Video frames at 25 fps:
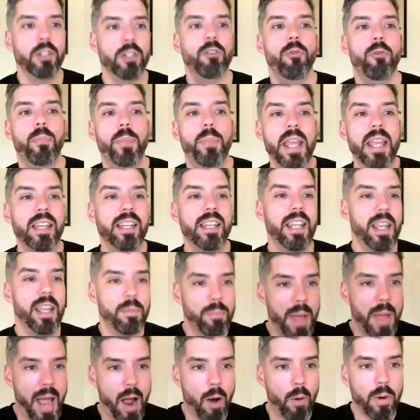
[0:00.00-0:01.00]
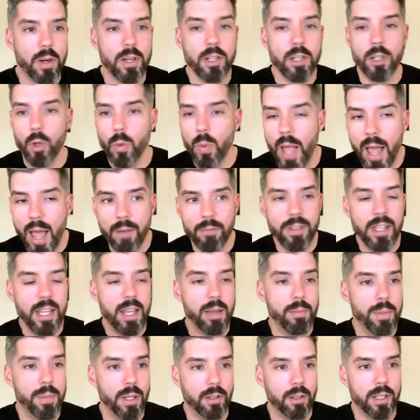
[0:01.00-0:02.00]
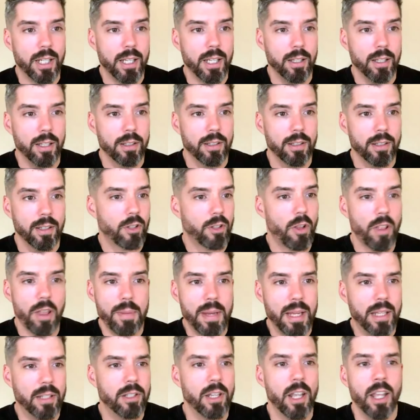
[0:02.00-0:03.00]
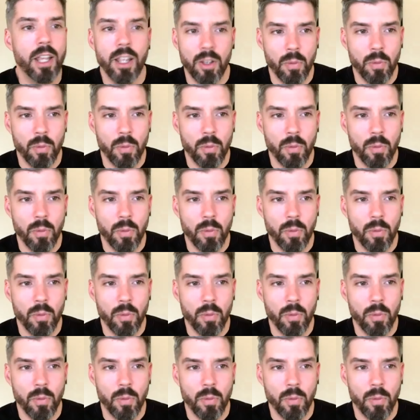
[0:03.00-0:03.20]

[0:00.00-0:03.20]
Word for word: You've been empowered. You have the ability. That's all that means.